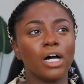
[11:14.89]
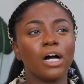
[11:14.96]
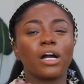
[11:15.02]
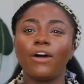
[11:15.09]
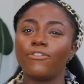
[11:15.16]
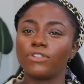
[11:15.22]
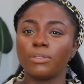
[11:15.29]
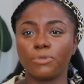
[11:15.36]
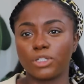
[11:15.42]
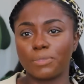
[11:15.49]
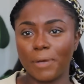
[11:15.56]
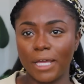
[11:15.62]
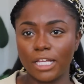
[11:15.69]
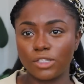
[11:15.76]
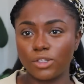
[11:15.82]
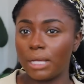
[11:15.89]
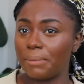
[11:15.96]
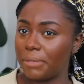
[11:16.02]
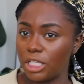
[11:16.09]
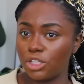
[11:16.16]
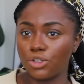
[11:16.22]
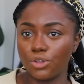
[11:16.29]
uncomfortable space,
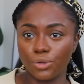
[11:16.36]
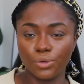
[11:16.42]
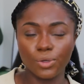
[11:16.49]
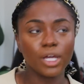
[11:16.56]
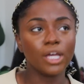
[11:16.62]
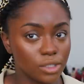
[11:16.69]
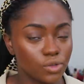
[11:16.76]
and me too,